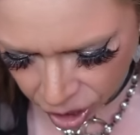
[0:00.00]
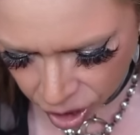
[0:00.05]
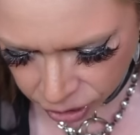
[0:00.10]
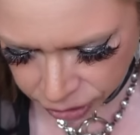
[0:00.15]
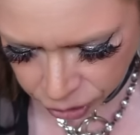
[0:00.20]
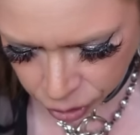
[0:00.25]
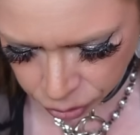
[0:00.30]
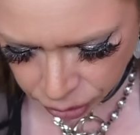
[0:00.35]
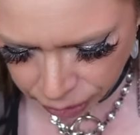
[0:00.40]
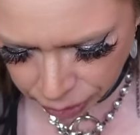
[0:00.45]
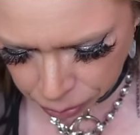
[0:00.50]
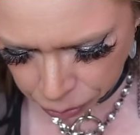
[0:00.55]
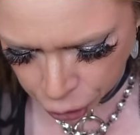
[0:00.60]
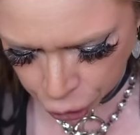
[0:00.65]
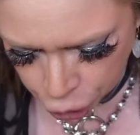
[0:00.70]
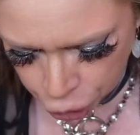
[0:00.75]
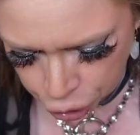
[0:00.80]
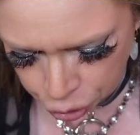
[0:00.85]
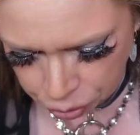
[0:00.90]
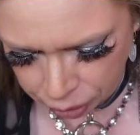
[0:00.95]
Also some
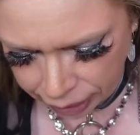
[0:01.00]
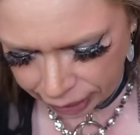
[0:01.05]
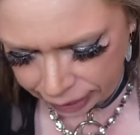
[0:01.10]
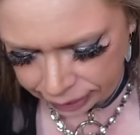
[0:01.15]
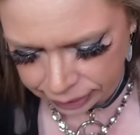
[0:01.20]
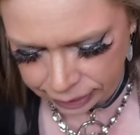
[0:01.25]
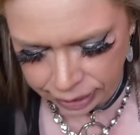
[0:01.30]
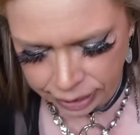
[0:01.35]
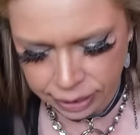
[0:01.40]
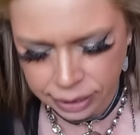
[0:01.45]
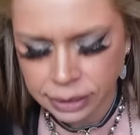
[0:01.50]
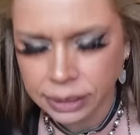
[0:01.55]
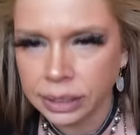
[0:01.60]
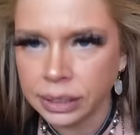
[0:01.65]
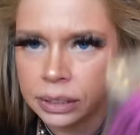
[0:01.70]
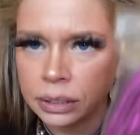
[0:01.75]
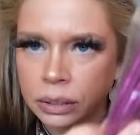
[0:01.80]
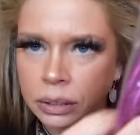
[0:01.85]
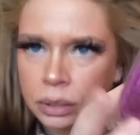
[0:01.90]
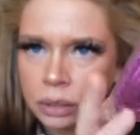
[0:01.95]

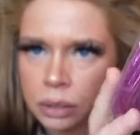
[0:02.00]
shoelaces.